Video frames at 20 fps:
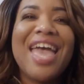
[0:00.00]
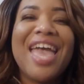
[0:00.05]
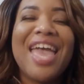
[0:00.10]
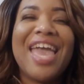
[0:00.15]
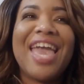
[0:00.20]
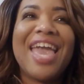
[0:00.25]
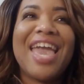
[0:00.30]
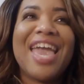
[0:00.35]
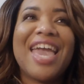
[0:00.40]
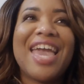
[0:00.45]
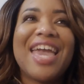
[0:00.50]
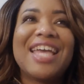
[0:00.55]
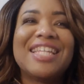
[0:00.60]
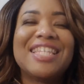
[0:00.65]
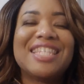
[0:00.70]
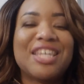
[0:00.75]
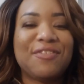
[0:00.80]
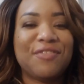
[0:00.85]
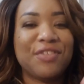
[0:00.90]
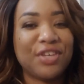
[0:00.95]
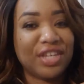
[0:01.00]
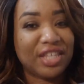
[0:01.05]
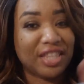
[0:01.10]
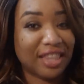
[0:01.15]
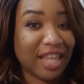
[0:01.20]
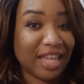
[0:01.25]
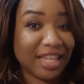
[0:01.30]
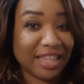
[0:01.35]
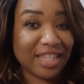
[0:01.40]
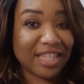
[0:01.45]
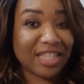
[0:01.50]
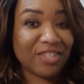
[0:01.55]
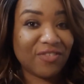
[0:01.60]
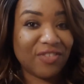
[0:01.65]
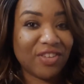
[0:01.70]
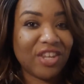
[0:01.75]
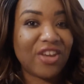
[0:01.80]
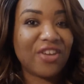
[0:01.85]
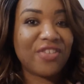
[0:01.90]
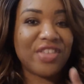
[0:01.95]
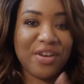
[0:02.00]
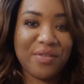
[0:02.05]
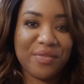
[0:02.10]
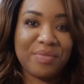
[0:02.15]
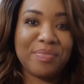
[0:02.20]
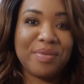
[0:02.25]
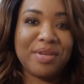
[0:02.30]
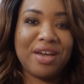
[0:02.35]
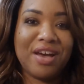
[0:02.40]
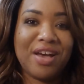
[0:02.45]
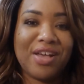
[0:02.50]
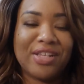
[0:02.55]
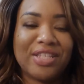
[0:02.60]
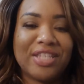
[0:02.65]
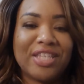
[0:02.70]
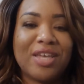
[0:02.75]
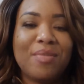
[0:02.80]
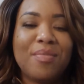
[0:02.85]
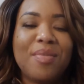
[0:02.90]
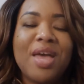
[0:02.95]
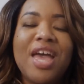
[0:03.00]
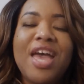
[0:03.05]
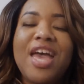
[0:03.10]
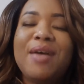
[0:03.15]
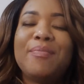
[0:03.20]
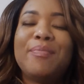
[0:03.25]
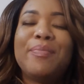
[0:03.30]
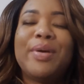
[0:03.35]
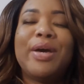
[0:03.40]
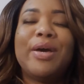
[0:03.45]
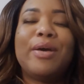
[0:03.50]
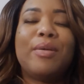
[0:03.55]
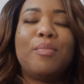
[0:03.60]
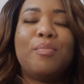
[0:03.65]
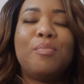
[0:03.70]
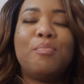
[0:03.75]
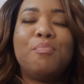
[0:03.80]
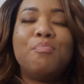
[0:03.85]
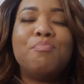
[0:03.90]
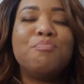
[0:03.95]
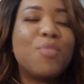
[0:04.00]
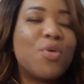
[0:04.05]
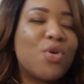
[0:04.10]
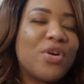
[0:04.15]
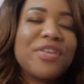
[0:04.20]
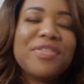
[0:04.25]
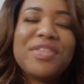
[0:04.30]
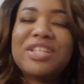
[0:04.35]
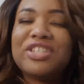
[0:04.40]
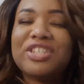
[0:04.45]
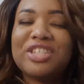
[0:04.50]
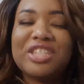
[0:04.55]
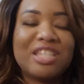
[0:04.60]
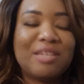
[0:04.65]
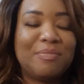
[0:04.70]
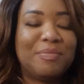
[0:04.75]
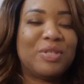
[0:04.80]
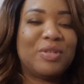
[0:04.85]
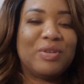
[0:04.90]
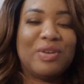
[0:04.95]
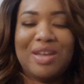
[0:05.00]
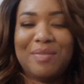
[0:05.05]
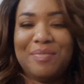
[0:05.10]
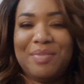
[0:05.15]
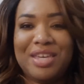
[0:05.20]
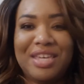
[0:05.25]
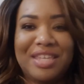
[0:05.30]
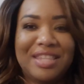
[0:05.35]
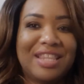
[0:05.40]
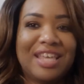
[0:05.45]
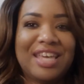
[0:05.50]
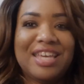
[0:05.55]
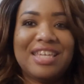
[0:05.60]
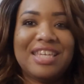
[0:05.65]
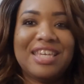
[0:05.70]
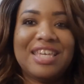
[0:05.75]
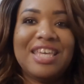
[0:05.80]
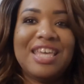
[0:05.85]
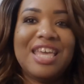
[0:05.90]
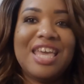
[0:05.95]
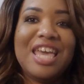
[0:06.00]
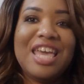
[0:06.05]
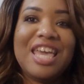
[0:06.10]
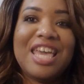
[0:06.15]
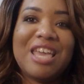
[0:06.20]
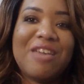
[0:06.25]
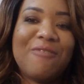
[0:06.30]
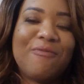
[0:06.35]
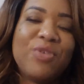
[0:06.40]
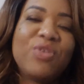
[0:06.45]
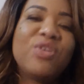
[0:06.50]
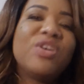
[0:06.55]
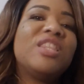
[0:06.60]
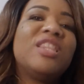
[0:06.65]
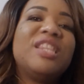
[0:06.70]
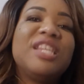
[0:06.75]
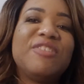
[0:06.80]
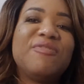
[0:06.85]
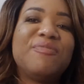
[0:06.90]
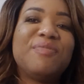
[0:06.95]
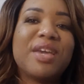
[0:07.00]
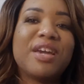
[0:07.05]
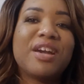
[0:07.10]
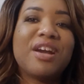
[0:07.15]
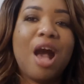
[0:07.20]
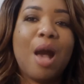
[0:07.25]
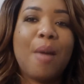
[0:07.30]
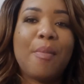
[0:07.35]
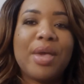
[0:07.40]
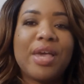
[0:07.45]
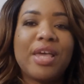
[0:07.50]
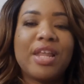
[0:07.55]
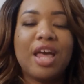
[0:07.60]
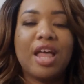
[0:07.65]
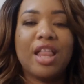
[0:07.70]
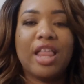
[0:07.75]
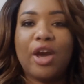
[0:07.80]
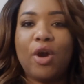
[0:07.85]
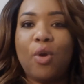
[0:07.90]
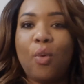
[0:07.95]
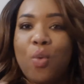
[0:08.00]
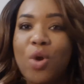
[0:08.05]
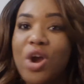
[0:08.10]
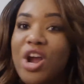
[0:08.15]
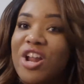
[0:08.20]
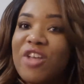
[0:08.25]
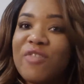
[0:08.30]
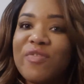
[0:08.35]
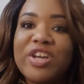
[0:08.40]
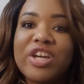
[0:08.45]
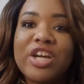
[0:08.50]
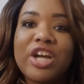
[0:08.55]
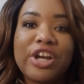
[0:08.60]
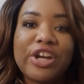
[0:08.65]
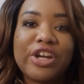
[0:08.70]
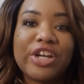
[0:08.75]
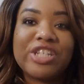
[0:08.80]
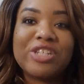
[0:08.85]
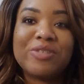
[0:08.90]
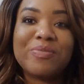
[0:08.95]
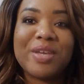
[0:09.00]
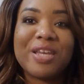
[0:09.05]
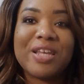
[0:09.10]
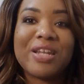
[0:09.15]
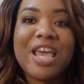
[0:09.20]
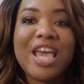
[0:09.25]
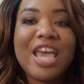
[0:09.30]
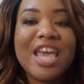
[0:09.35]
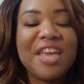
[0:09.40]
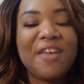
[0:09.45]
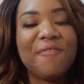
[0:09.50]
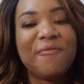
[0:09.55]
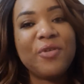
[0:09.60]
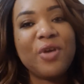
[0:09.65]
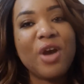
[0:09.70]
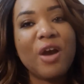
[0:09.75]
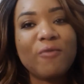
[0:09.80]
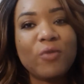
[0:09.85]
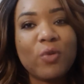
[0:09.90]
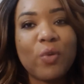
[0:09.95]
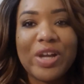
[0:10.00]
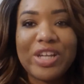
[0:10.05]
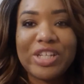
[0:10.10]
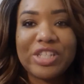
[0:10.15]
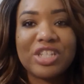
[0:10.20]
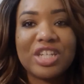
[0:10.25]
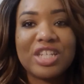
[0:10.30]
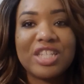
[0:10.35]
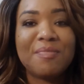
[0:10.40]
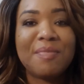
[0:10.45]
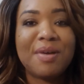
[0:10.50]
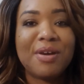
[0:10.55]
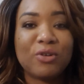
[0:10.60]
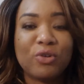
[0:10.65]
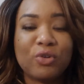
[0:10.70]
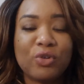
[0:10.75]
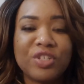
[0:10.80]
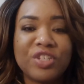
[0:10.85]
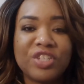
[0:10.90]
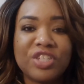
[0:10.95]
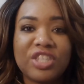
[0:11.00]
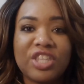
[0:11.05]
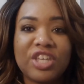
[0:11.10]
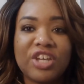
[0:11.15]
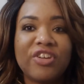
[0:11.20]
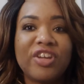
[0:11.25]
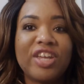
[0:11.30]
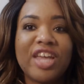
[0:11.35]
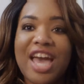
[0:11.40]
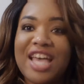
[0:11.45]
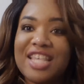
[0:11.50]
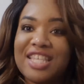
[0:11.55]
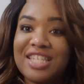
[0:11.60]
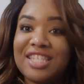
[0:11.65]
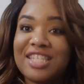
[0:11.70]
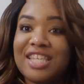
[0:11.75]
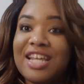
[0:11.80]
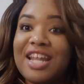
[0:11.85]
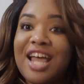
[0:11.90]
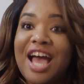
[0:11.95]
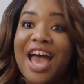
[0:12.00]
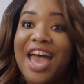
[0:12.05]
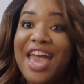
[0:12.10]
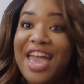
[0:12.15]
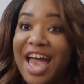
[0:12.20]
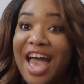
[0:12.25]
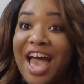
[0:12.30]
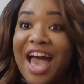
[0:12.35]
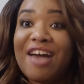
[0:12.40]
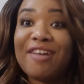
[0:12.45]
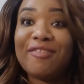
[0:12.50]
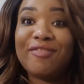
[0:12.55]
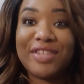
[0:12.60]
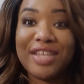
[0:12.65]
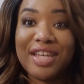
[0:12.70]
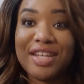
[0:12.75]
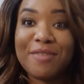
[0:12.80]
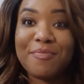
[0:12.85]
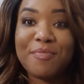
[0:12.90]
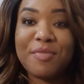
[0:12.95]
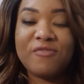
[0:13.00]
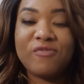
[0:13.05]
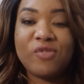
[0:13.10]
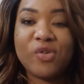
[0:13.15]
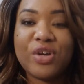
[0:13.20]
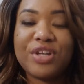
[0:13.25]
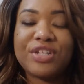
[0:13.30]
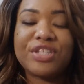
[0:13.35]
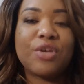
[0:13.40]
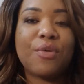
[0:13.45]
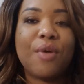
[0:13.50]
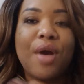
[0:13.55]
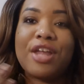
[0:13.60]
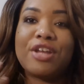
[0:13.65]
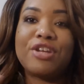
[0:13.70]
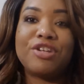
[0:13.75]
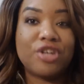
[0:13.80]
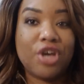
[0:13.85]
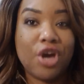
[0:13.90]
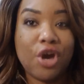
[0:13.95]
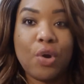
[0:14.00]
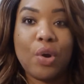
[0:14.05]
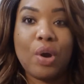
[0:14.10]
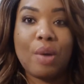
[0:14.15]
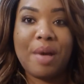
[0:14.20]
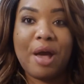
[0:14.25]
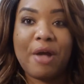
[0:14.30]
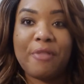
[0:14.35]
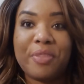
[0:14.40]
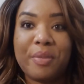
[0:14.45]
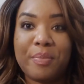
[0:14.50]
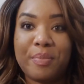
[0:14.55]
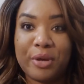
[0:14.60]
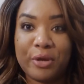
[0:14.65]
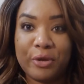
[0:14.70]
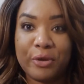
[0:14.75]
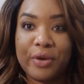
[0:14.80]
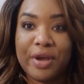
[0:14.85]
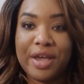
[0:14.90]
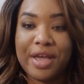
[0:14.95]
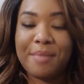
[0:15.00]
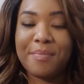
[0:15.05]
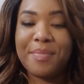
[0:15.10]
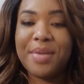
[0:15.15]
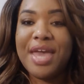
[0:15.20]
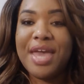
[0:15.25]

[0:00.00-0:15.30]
And if you could like this video, that would be awesome. But more than just subscribing and liking, if you could leave me a comment, like a word of encouragement, if you have questions about Orange Theory, as I said, I have done it before, so I know about the program,